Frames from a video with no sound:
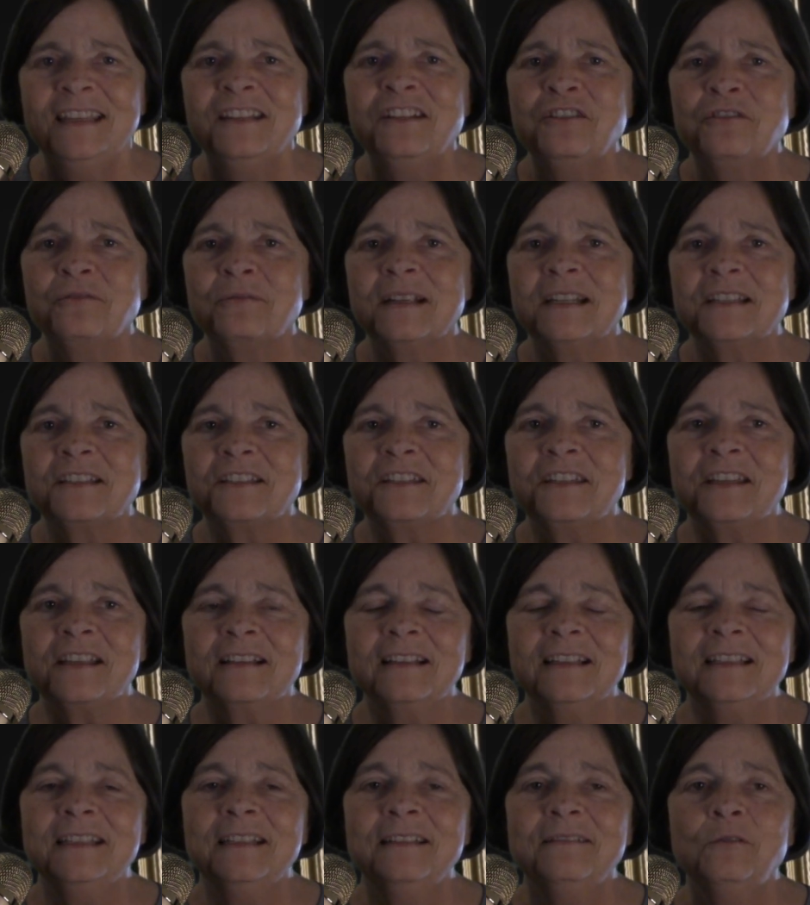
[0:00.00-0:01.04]

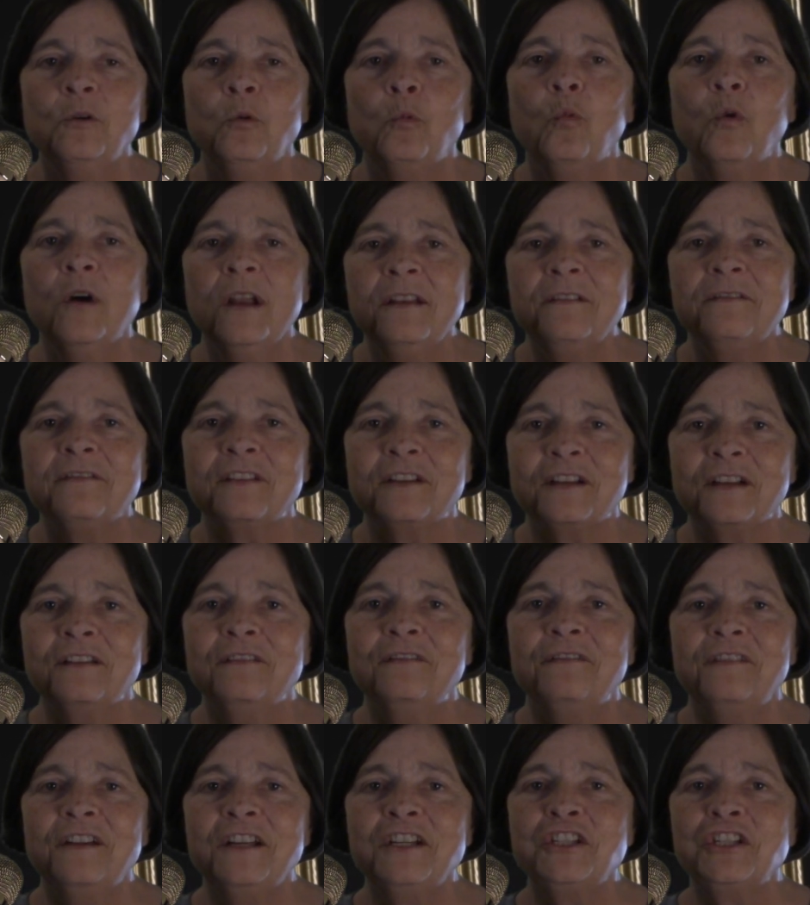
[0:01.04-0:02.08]
Interestingly, one of the
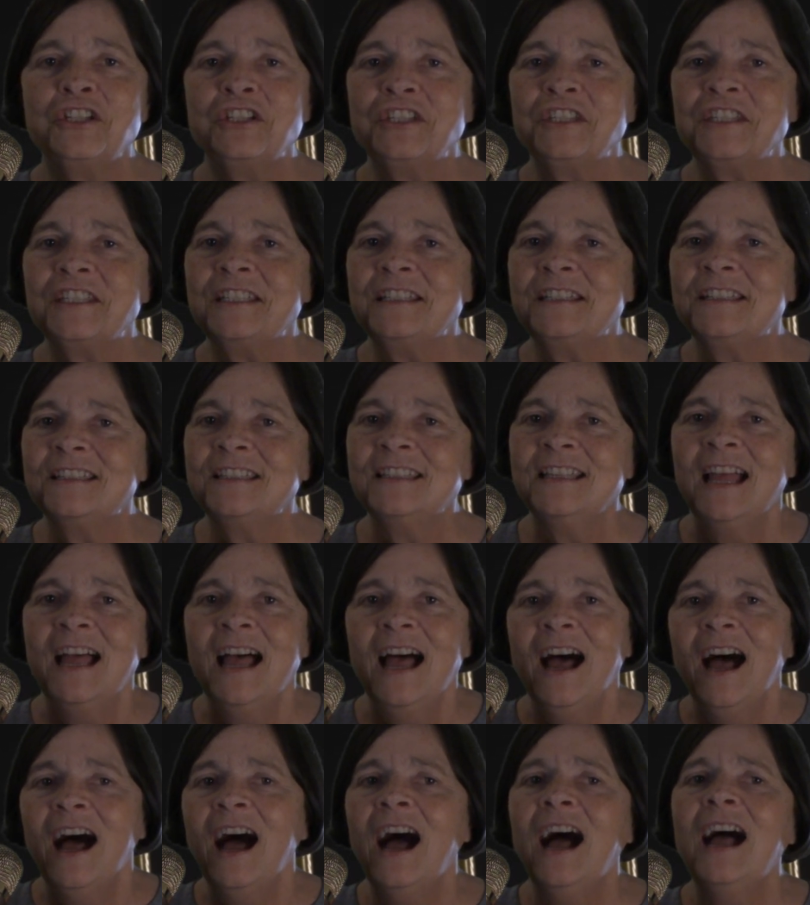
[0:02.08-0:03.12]
confessions is,
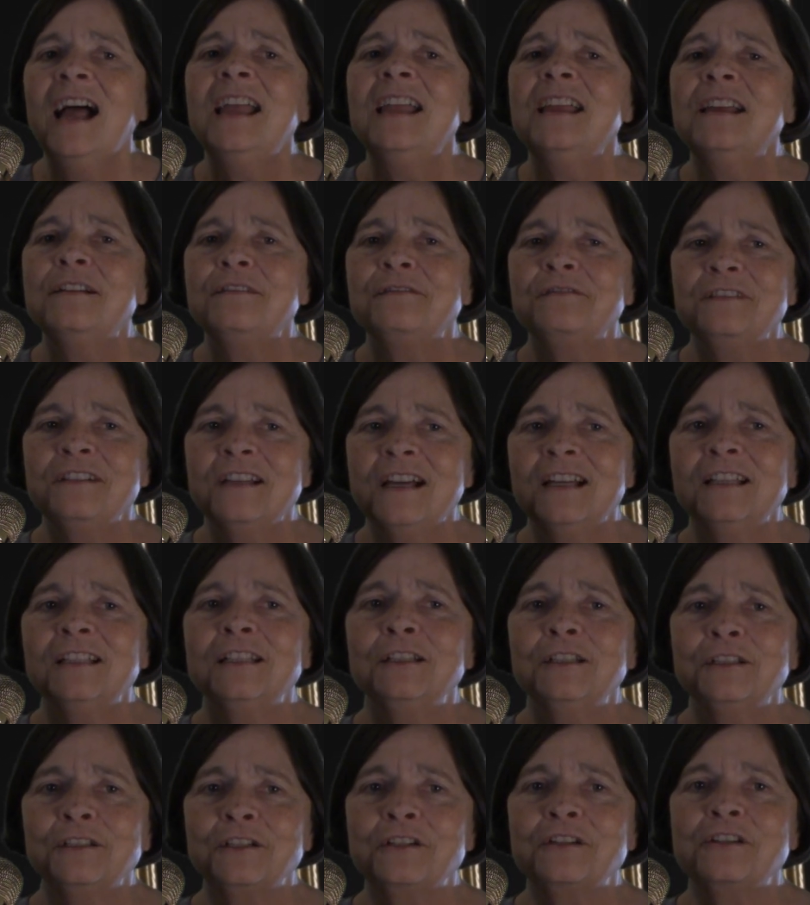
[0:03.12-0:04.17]
"I have
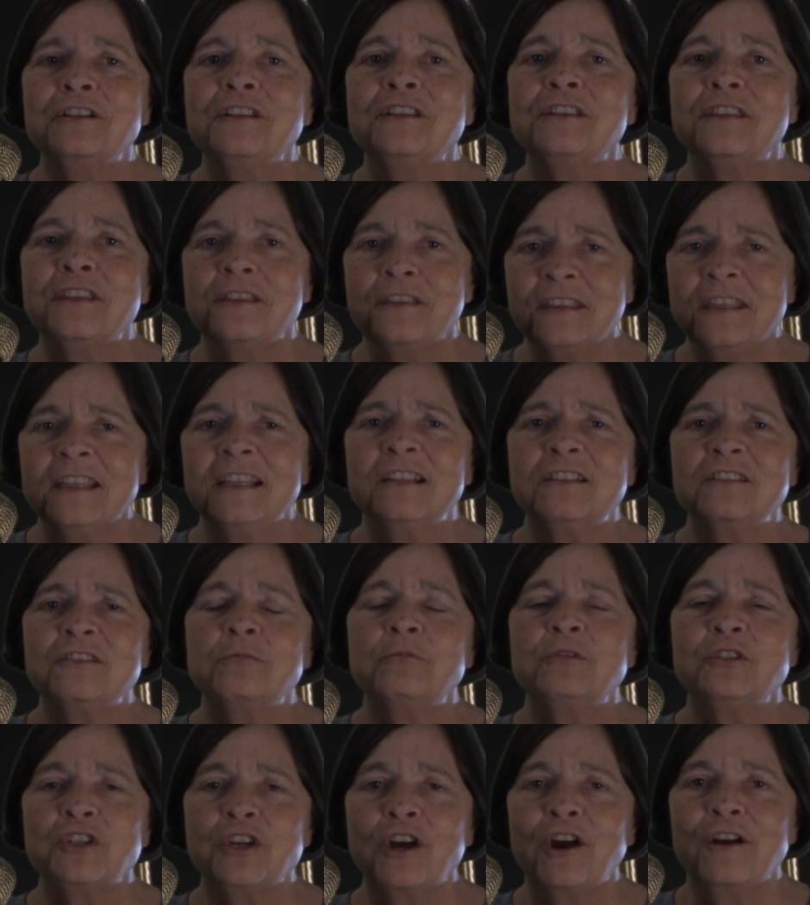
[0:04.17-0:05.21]
not learned the
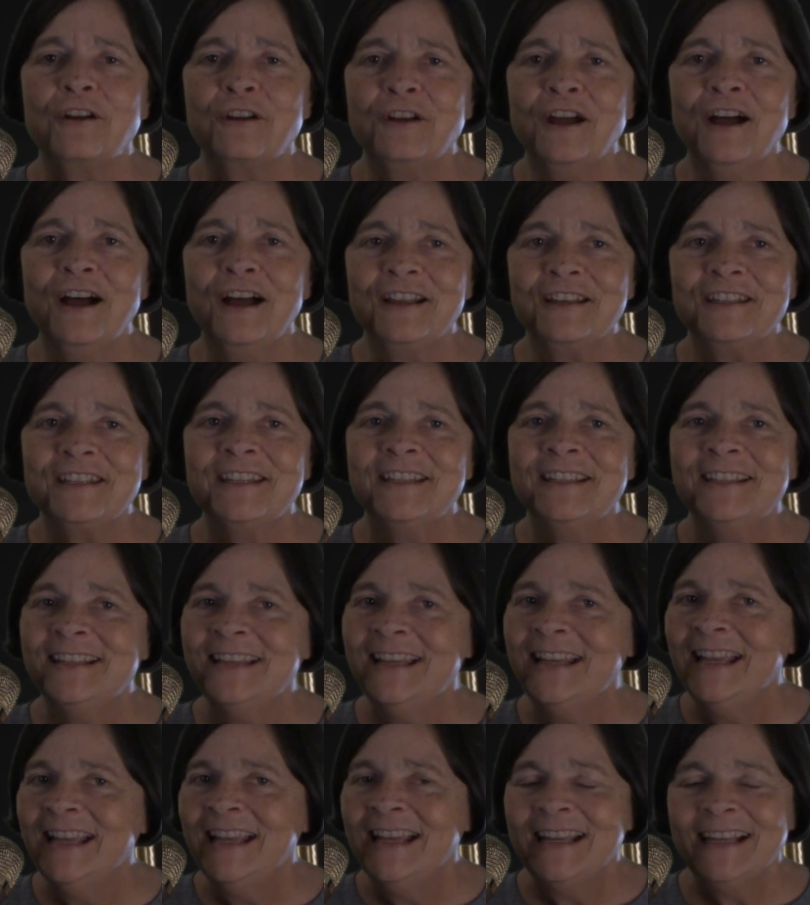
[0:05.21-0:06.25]
things which are not."
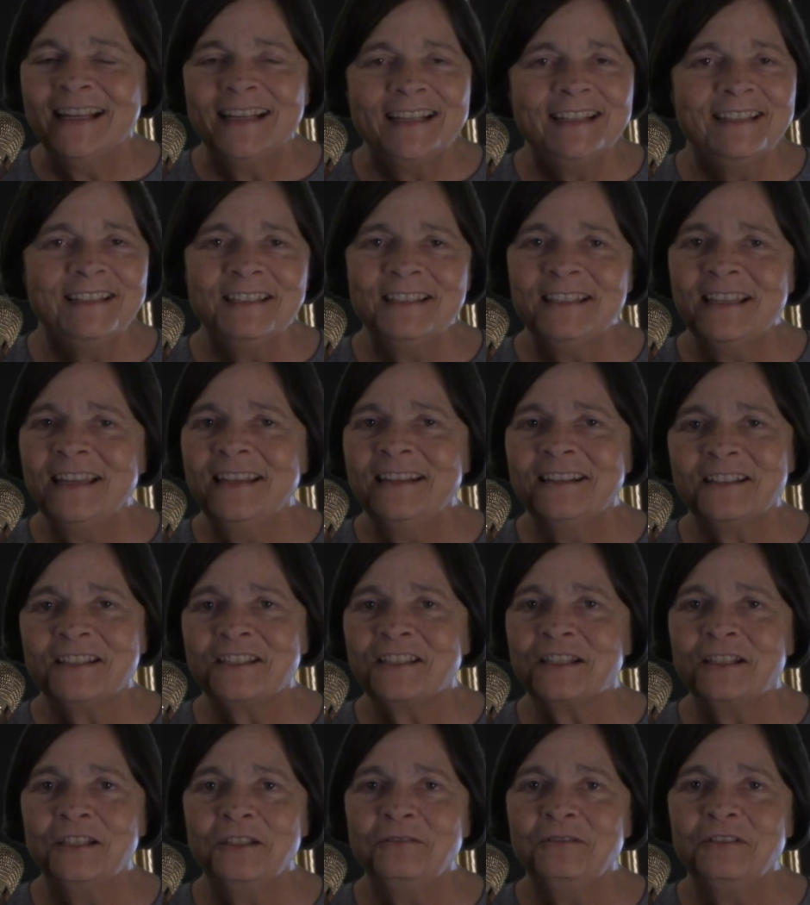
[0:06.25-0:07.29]
Guess that
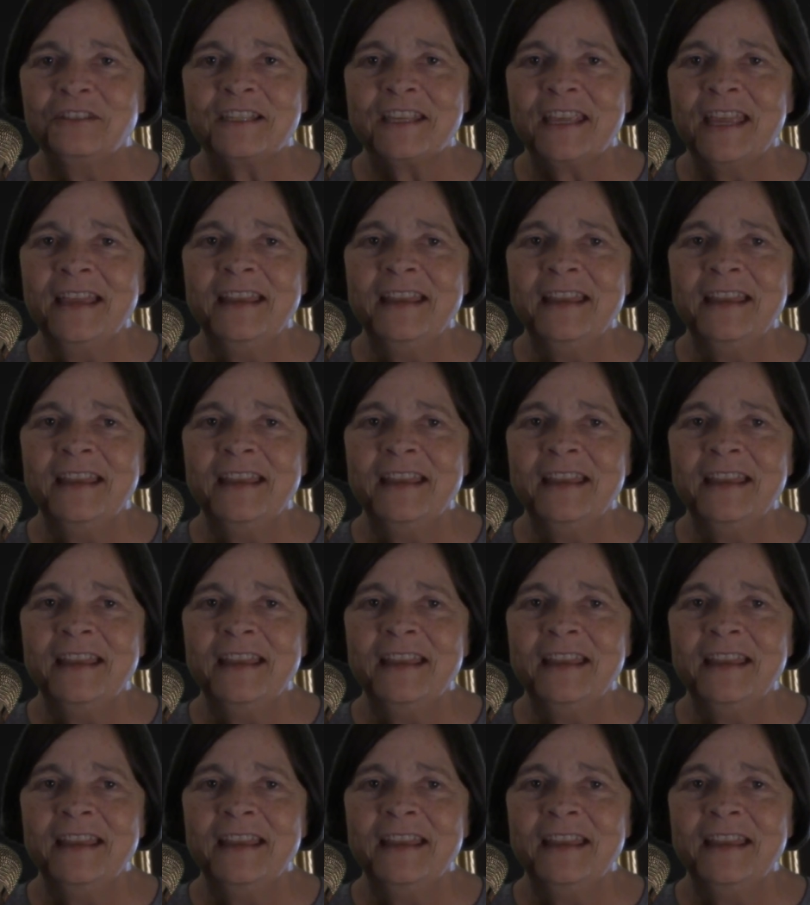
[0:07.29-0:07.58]
excludes